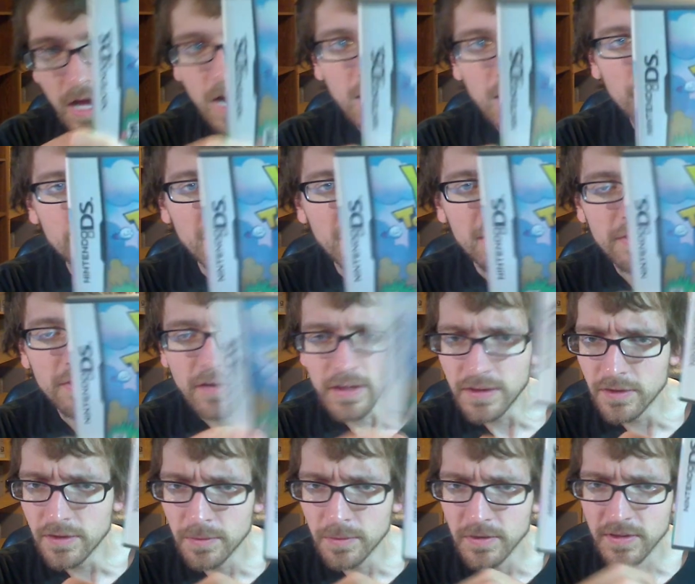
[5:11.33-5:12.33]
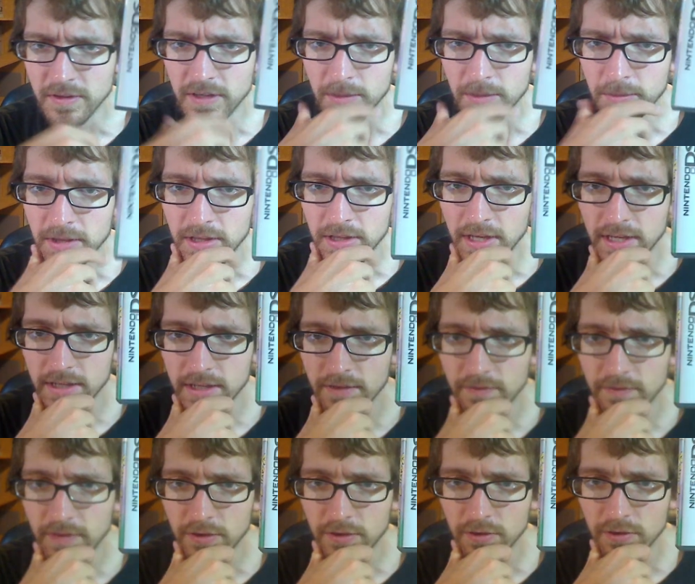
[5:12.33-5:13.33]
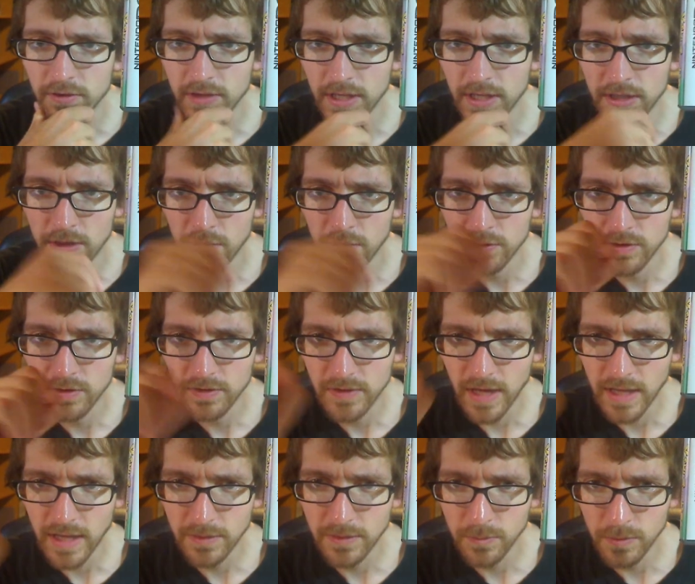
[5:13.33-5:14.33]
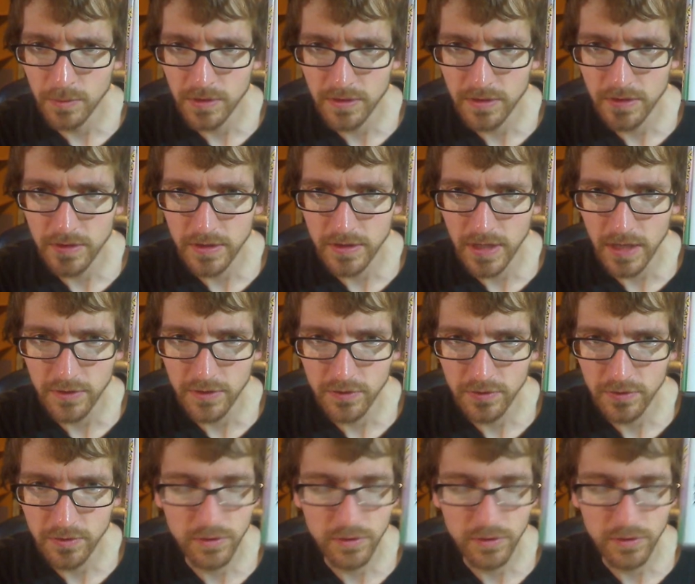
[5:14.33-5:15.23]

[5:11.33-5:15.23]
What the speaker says: I thought this was going to be like an adventure like Yoshi's Island with the touch